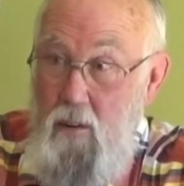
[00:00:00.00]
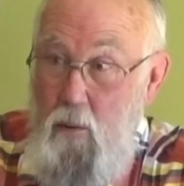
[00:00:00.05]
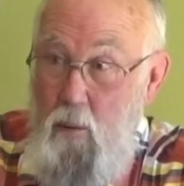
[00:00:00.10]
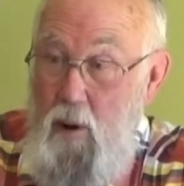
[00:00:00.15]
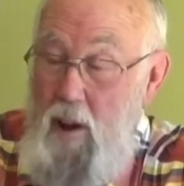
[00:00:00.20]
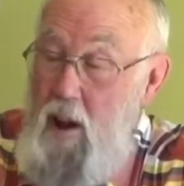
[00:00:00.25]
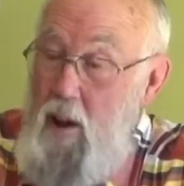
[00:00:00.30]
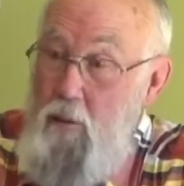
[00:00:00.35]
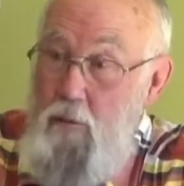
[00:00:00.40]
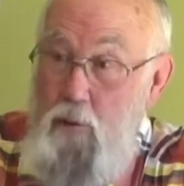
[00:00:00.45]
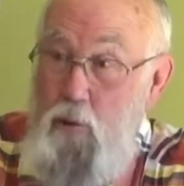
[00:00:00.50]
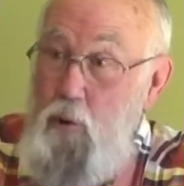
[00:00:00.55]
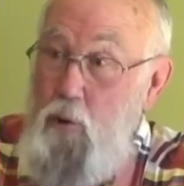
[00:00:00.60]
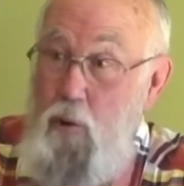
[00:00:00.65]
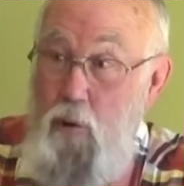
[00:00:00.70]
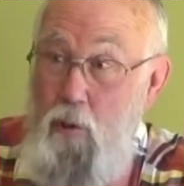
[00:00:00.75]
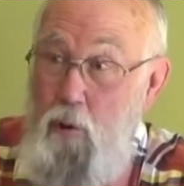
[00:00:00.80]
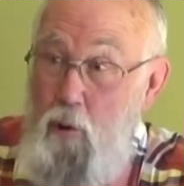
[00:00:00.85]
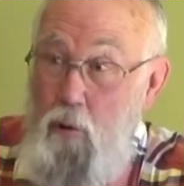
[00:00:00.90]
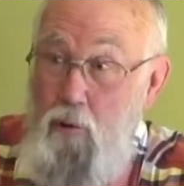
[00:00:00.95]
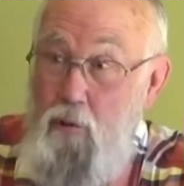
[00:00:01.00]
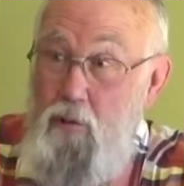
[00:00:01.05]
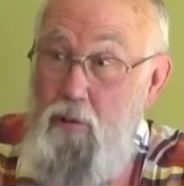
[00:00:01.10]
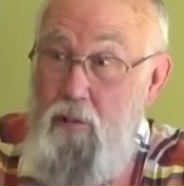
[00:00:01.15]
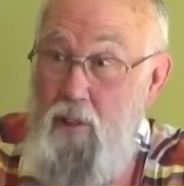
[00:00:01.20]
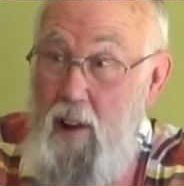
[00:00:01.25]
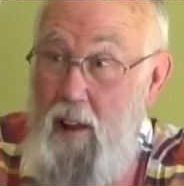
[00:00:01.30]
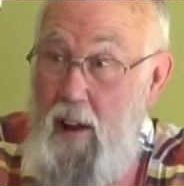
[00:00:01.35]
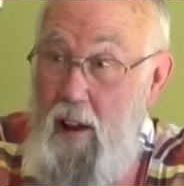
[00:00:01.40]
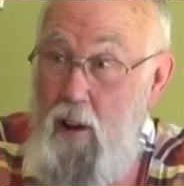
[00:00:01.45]
We have two of
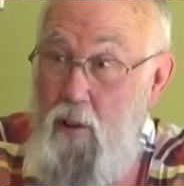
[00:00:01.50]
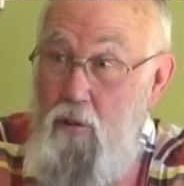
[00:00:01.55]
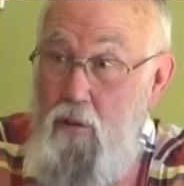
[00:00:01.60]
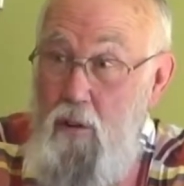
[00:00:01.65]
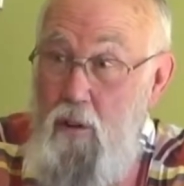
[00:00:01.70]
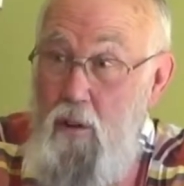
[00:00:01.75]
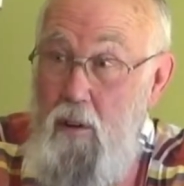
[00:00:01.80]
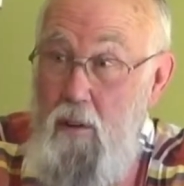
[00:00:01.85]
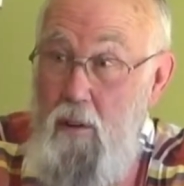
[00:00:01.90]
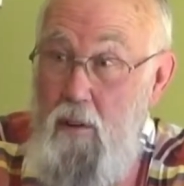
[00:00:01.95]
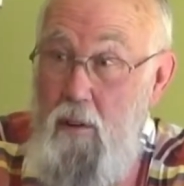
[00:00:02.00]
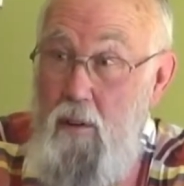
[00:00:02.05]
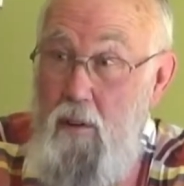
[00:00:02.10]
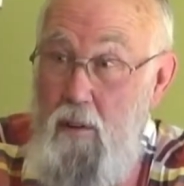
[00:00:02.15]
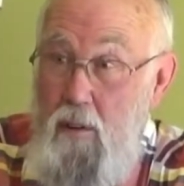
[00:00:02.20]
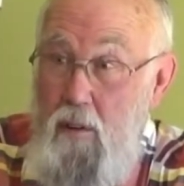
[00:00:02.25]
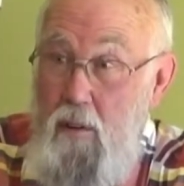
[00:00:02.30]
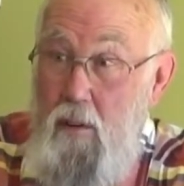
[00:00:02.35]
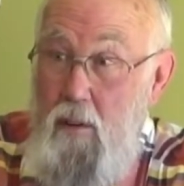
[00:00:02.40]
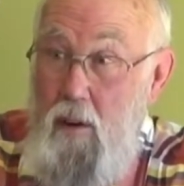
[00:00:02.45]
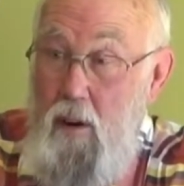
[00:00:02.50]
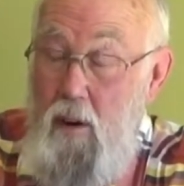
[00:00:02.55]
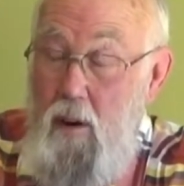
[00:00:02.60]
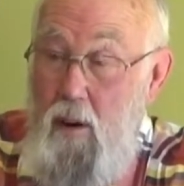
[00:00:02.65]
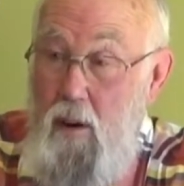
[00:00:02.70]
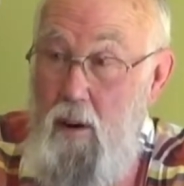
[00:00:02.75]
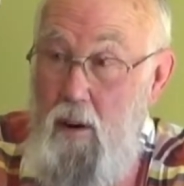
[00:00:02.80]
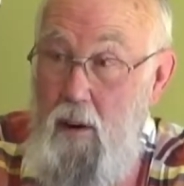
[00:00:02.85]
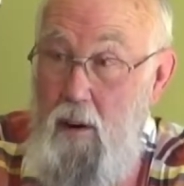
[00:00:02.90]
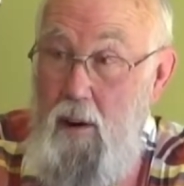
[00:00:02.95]
those legs,
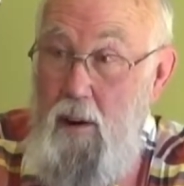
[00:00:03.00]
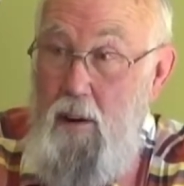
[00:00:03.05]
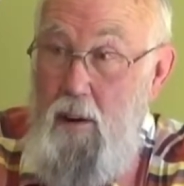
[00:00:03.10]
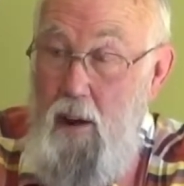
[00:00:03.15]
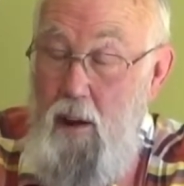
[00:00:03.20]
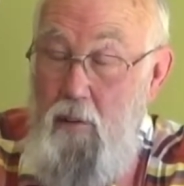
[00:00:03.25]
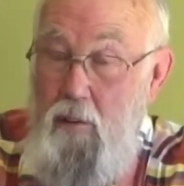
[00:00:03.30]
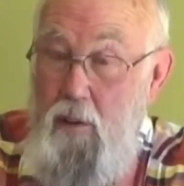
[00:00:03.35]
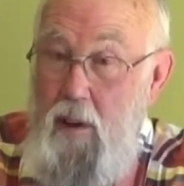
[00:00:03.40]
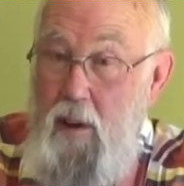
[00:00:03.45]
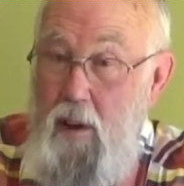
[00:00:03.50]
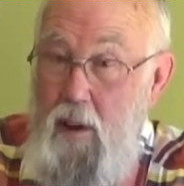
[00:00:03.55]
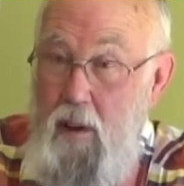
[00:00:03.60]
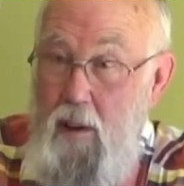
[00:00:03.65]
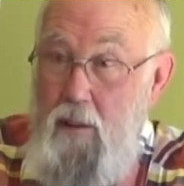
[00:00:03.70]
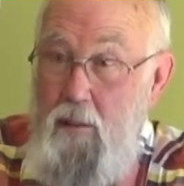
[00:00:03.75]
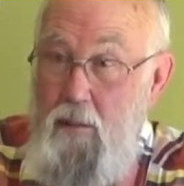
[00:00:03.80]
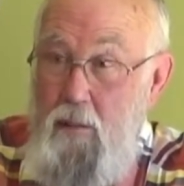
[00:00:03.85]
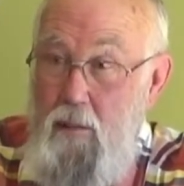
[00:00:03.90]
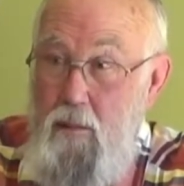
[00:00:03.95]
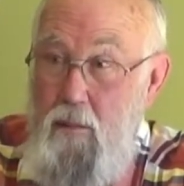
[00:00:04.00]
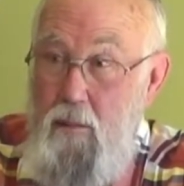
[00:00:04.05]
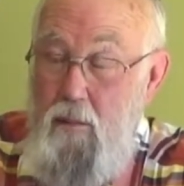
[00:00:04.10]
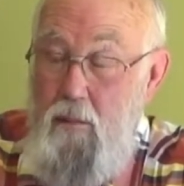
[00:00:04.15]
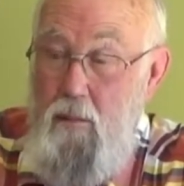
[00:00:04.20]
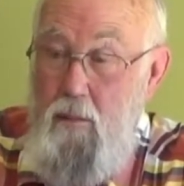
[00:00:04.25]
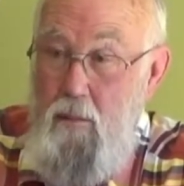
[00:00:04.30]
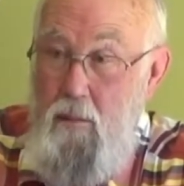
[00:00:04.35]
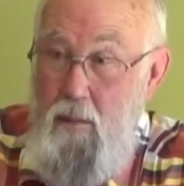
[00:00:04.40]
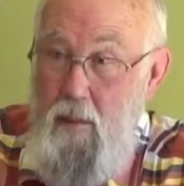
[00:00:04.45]
and I think it
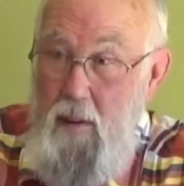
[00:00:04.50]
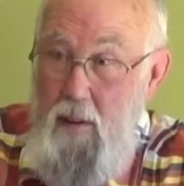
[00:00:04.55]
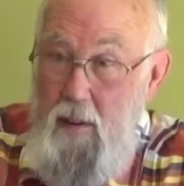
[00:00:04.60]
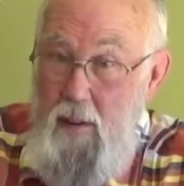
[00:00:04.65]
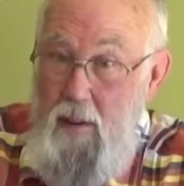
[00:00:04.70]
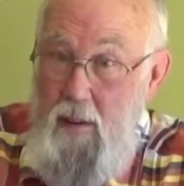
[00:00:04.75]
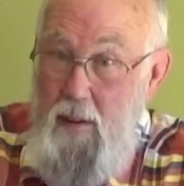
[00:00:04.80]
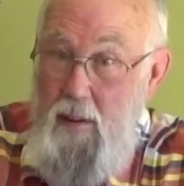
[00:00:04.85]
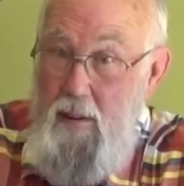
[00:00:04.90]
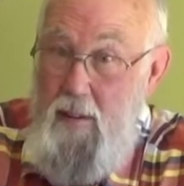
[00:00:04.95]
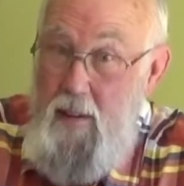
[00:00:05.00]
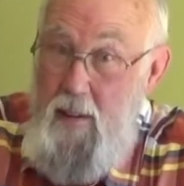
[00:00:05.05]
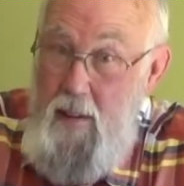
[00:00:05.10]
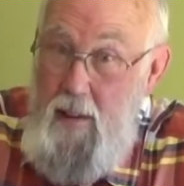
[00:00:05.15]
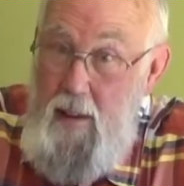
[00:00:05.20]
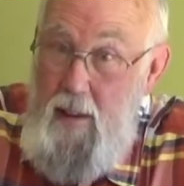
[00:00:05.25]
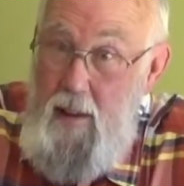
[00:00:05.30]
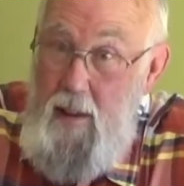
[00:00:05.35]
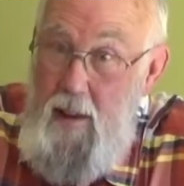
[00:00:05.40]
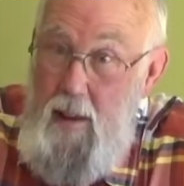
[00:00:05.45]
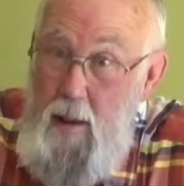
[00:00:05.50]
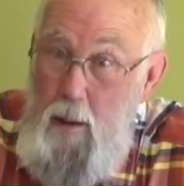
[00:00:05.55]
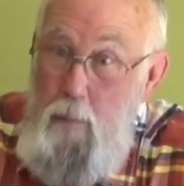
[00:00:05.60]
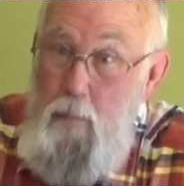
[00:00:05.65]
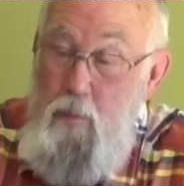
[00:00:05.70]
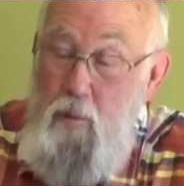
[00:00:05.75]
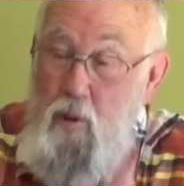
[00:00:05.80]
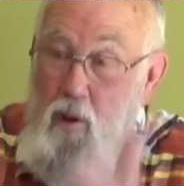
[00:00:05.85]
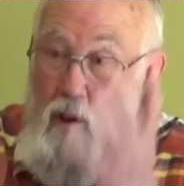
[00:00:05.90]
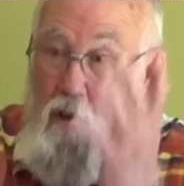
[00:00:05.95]

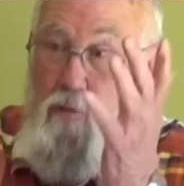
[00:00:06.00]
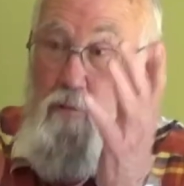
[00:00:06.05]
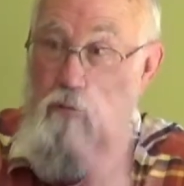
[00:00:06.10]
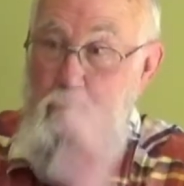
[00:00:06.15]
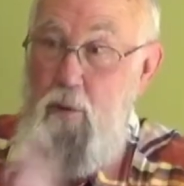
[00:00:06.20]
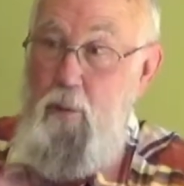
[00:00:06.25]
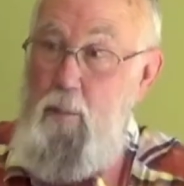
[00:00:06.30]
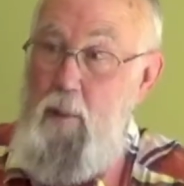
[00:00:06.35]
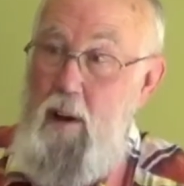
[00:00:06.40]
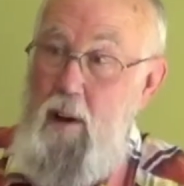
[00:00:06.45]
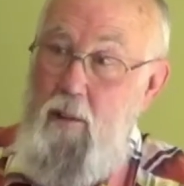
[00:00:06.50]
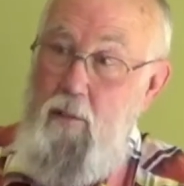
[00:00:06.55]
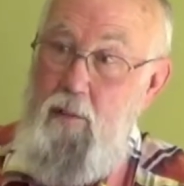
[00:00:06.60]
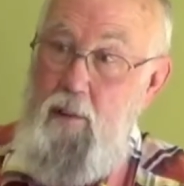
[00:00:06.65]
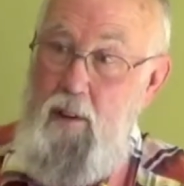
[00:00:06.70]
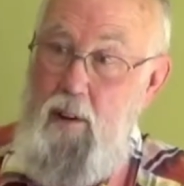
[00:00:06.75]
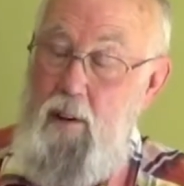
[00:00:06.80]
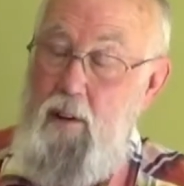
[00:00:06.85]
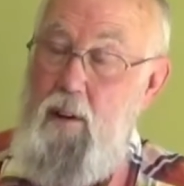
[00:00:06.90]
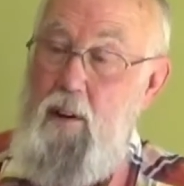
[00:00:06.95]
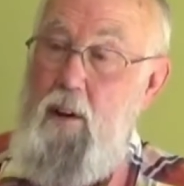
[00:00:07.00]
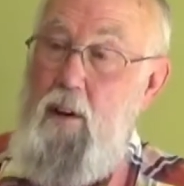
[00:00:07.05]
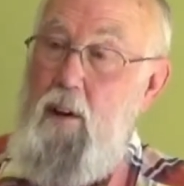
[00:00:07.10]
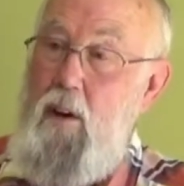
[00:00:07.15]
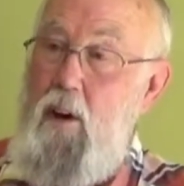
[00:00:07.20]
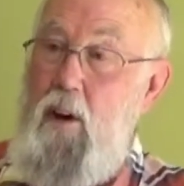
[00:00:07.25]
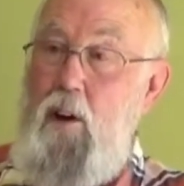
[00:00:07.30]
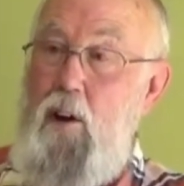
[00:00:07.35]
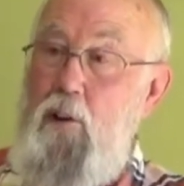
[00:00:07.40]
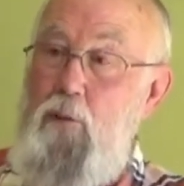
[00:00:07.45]
keeps us from having a
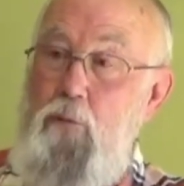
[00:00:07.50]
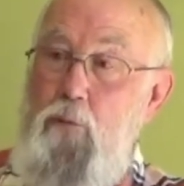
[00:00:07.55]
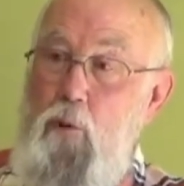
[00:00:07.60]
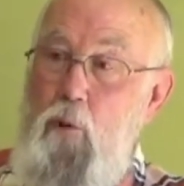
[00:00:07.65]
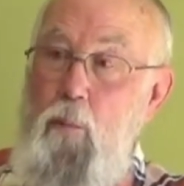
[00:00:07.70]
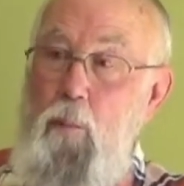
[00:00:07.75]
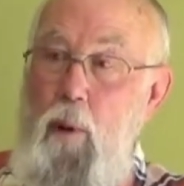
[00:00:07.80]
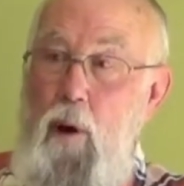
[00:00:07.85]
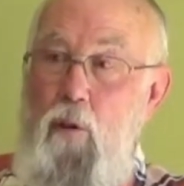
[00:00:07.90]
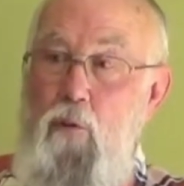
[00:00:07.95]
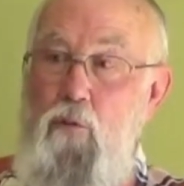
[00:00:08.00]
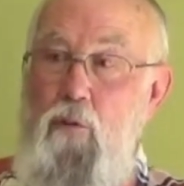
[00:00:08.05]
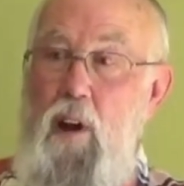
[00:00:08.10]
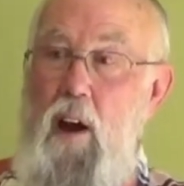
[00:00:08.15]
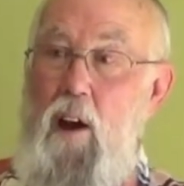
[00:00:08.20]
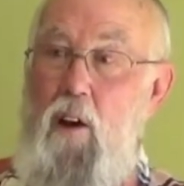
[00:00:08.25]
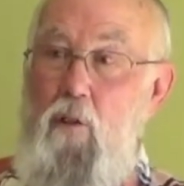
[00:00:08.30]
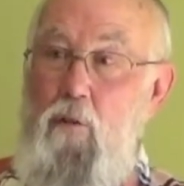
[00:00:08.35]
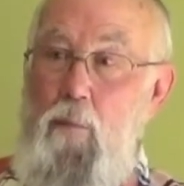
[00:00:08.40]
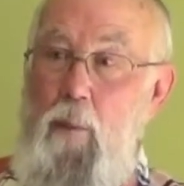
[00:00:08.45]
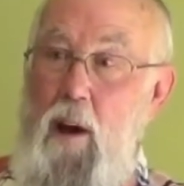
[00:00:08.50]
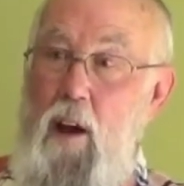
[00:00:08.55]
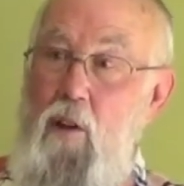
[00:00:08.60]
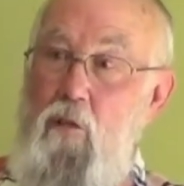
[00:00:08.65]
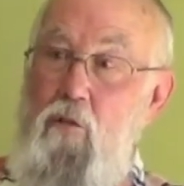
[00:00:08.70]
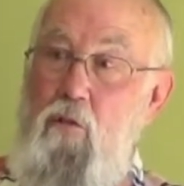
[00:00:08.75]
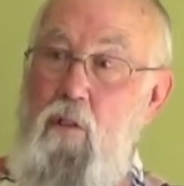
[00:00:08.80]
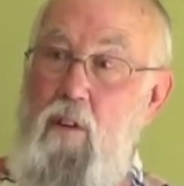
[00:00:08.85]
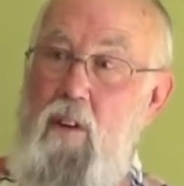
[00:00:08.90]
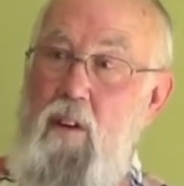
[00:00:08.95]
good, robust tax
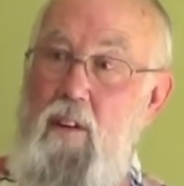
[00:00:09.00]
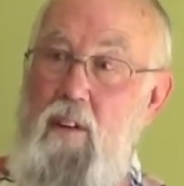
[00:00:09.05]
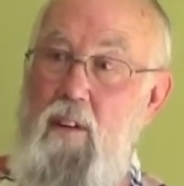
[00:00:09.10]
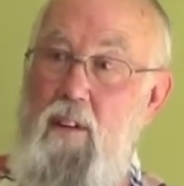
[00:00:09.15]
base.